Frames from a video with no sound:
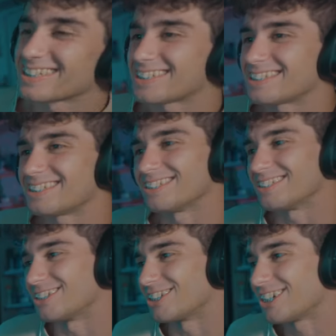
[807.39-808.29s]

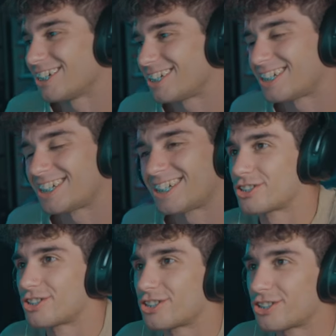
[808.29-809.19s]
Ah.
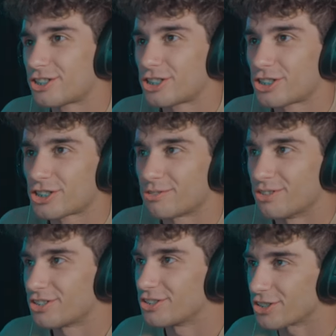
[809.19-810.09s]
she
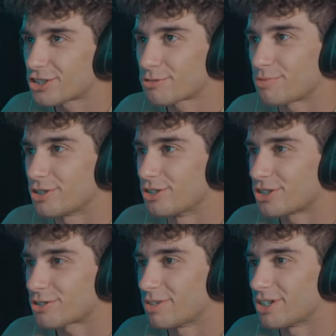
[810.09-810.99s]
wants an experienced
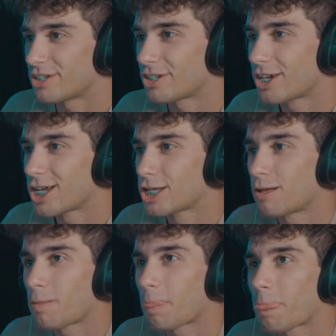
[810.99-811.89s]
man.
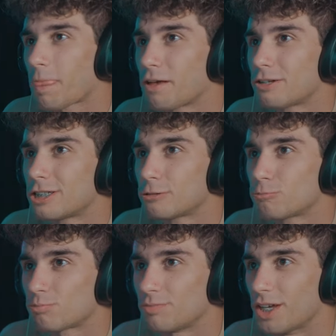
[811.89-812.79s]

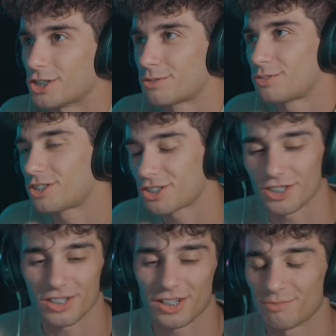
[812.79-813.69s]
No, she, she does.
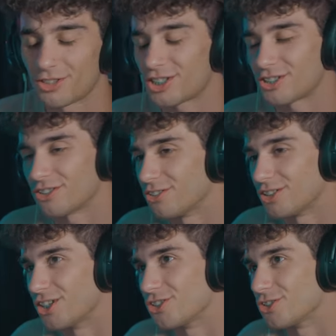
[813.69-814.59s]
I mean, she has other
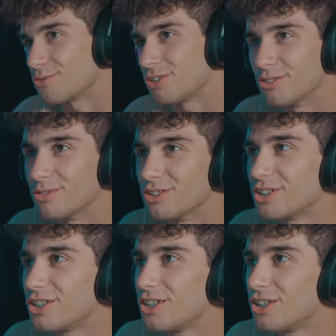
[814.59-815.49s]
intentions, probably.
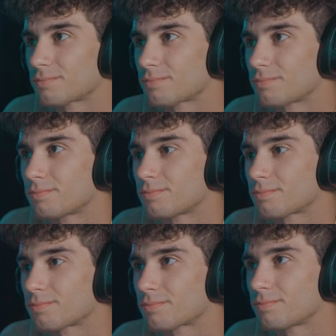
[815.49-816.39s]
You know who
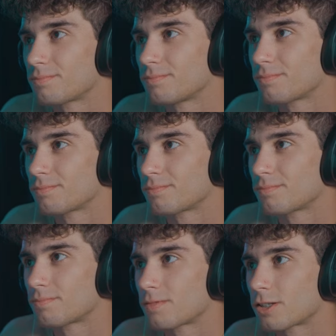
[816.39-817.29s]
rules at Winterfell
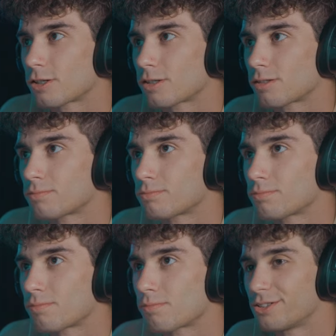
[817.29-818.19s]
now.
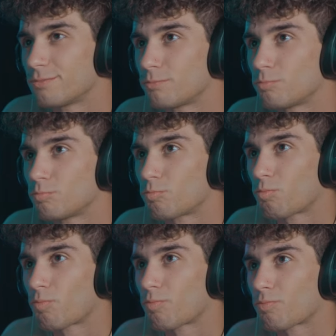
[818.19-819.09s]
there's the
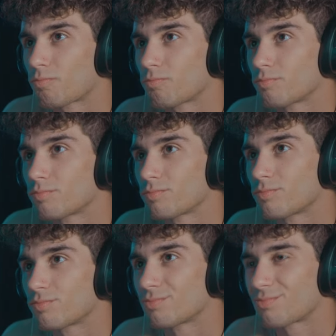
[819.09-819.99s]
dagger in Robb Stark's
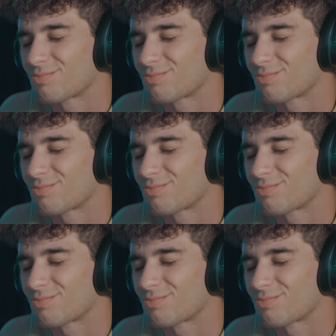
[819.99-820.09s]
heart.